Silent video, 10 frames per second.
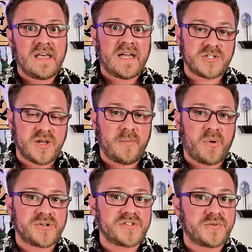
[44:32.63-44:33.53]
I do have
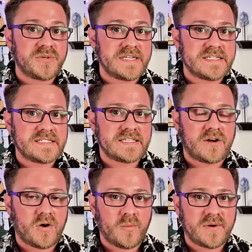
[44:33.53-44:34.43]
personal readings that
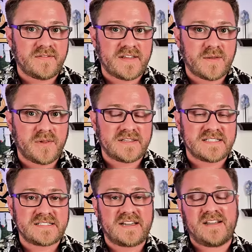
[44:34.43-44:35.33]
are open and available at
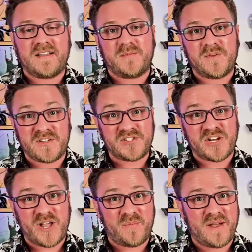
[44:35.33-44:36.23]
this time. You can
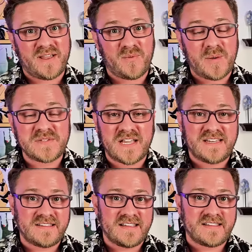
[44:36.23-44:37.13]
check out my
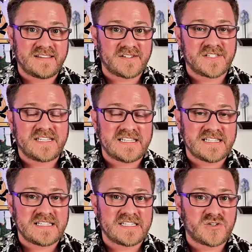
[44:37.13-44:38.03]
website. There's a link
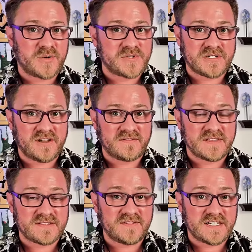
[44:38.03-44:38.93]
in the description of
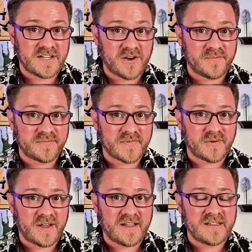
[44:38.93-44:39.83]
this video,
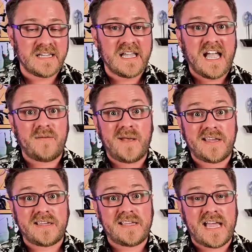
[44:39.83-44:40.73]
okay? I have
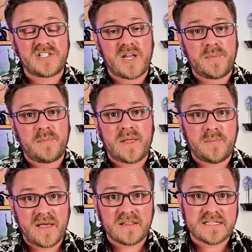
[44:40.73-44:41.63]
my Cash App and
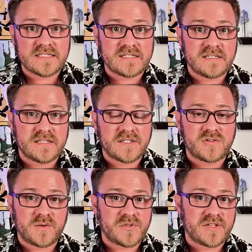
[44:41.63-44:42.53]
PayPal links in the
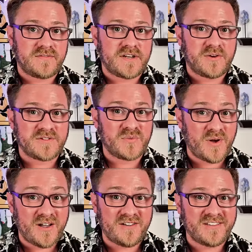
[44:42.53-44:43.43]
description of the video as
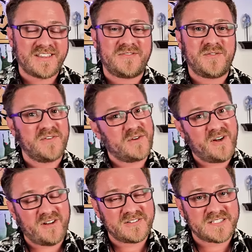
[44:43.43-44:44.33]
well. If you feel
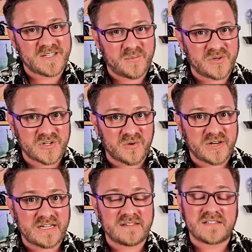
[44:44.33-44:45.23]
called to tip or
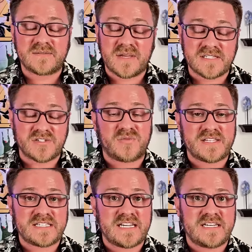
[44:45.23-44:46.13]
donate, this message
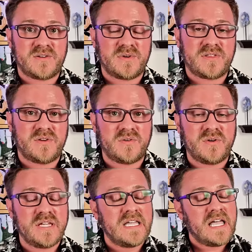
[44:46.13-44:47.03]
resonated with you.